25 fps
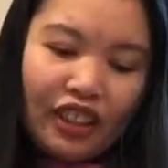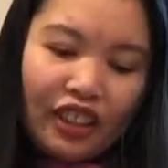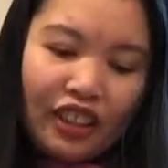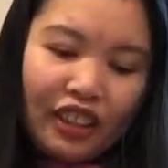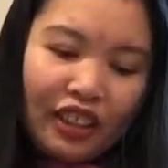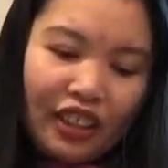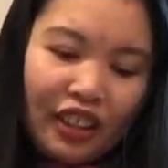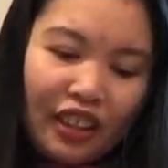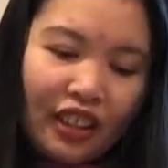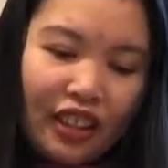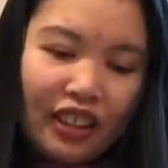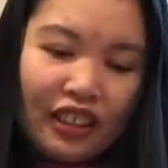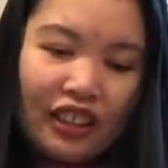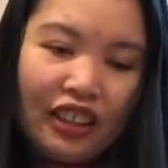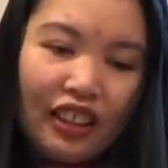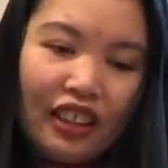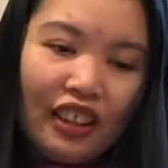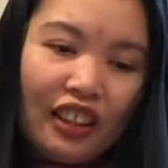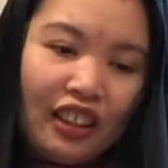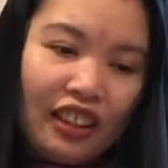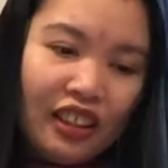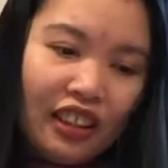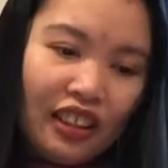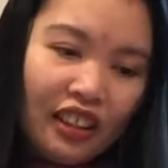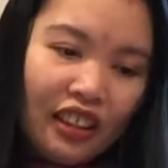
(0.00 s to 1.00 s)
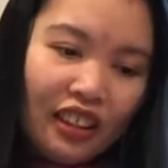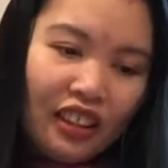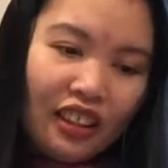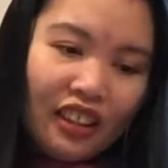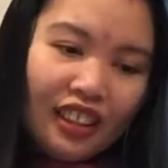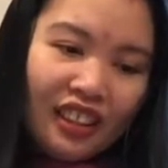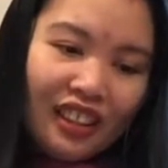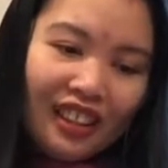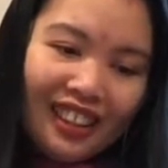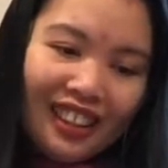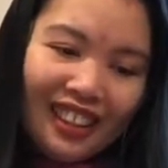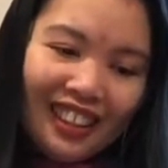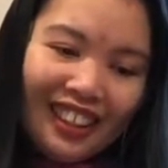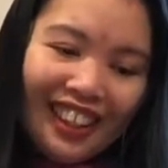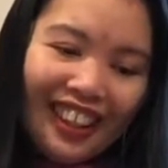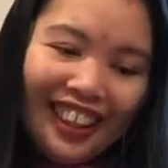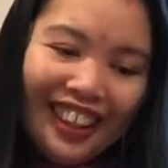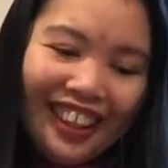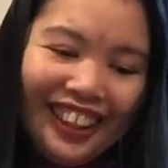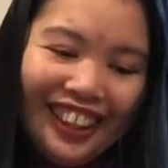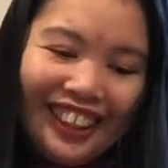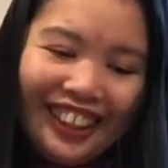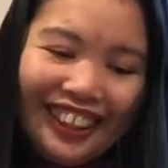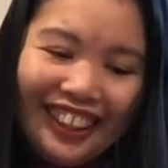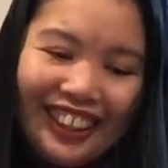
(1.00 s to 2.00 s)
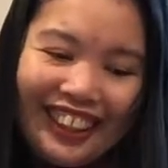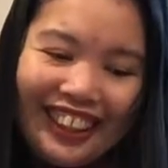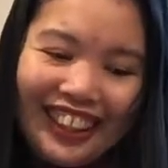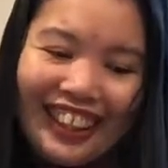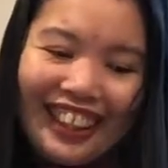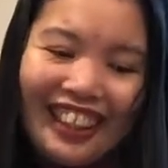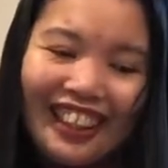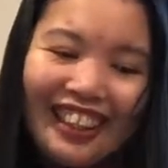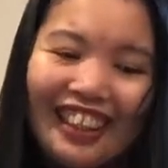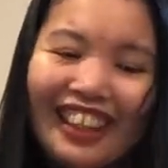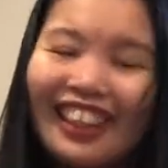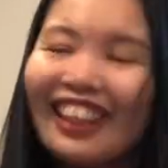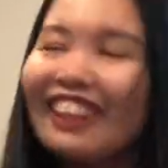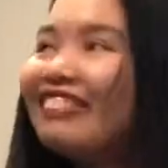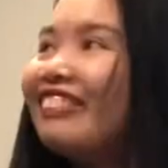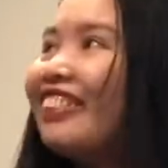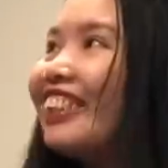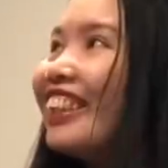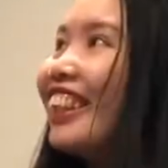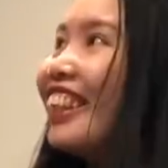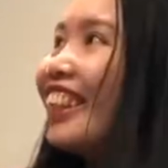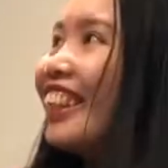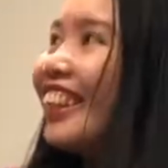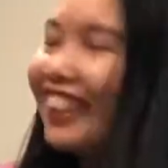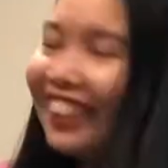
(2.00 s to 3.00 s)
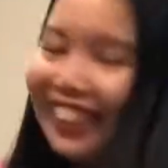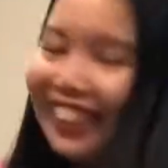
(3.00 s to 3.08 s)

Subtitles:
guarantee. Hi, Heavy.